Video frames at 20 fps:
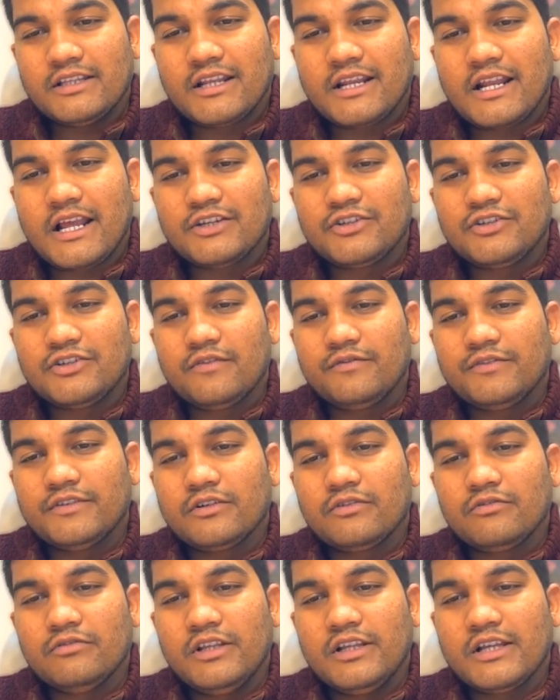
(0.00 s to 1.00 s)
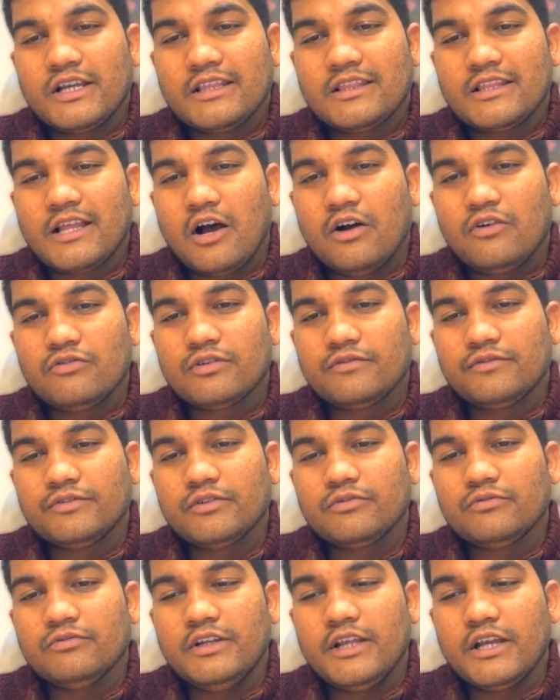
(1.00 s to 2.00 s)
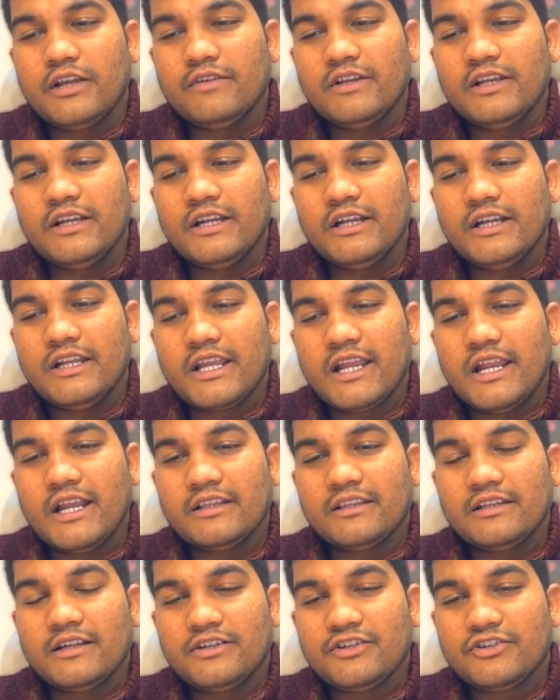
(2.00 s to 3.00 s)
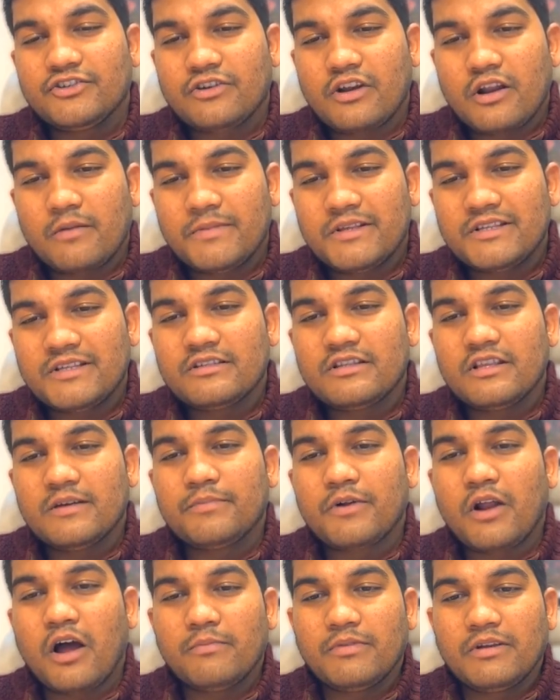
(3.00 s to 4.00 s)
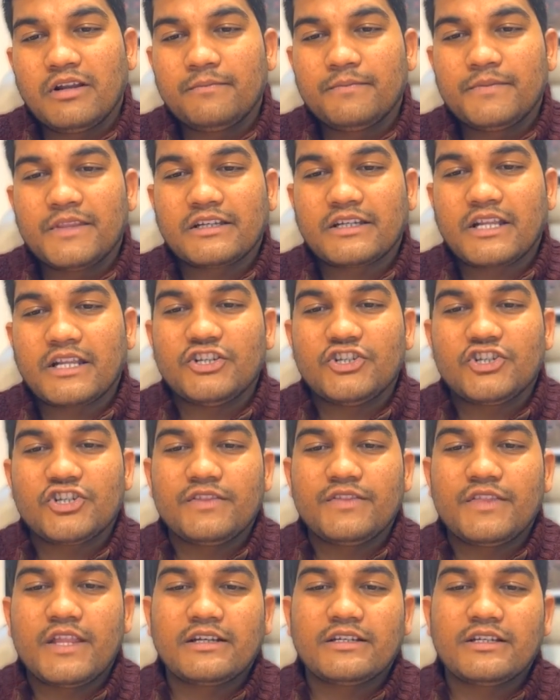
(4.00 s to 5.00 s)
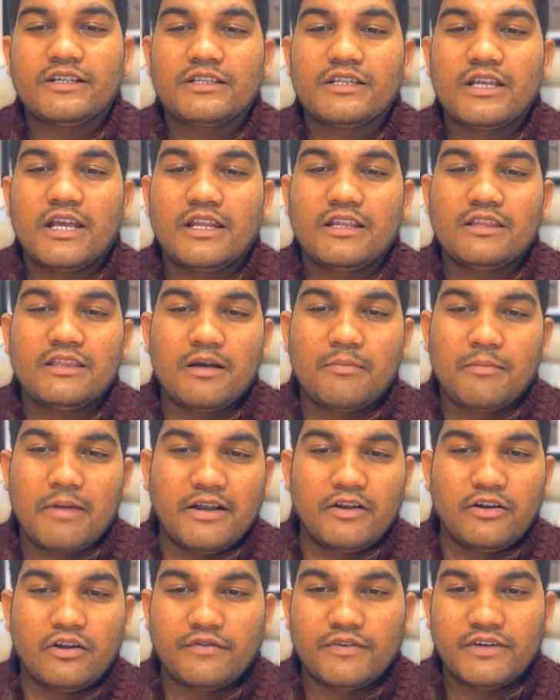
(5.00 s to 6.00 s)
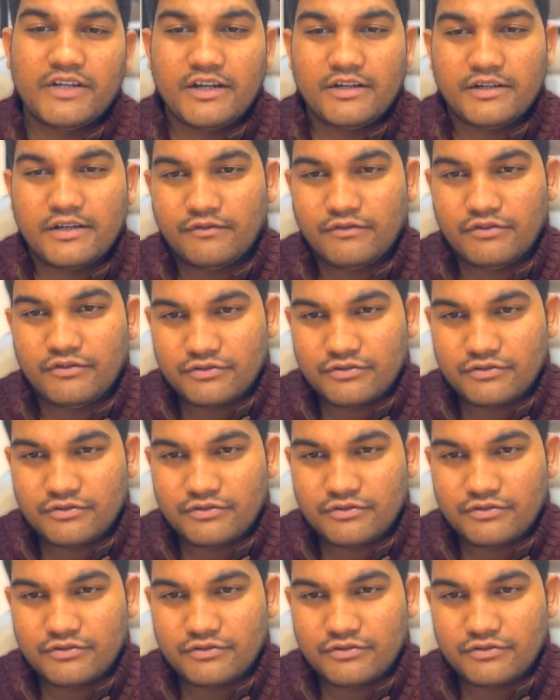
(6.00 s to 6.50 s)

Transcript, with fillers: the Rashi of the Gulika and the house of the Gulika will indicate the disturbance, the problem, the tension that is there in the mind of native,